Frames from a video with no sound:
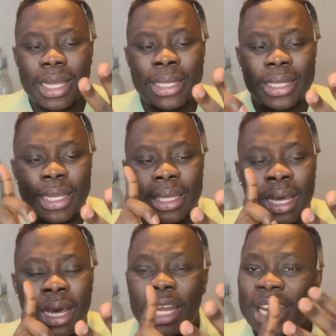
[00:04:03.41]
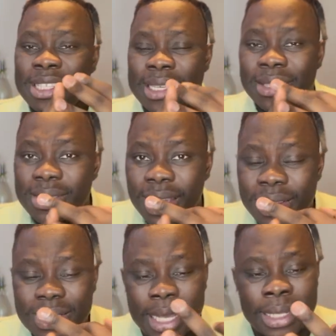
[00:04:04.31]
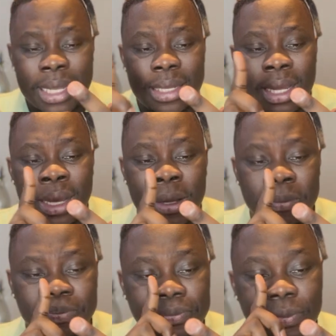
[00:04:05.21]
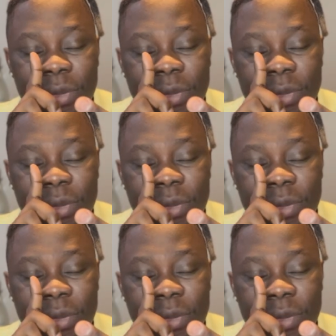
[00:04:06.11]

and then Leicester and then